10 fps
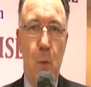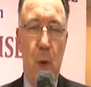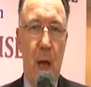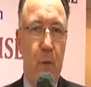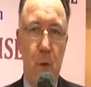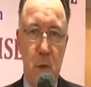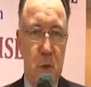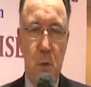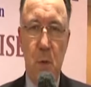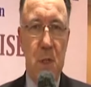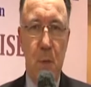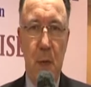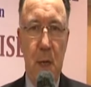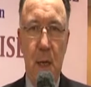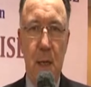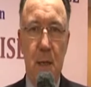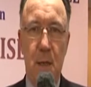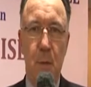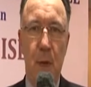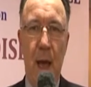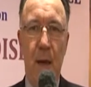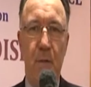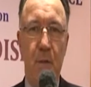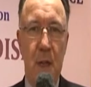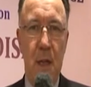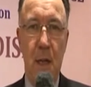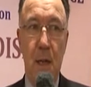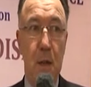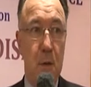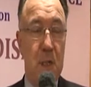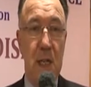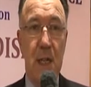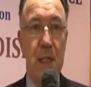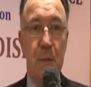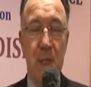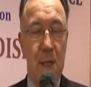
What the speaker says: We have all the tools that we need. We have the enthusiasm,